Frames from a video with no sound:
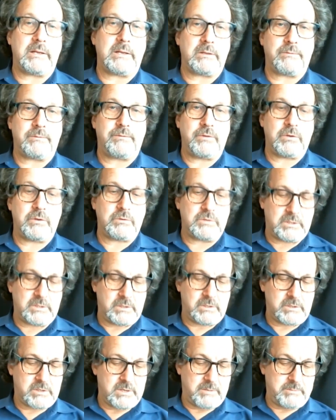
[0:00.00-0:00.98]
the foods that
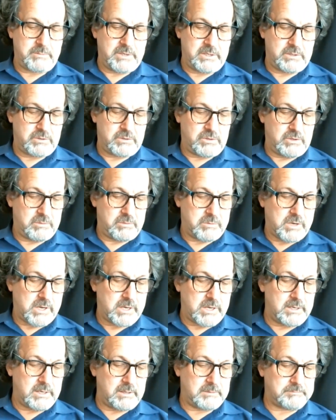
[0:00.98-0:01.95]
are coming into your body.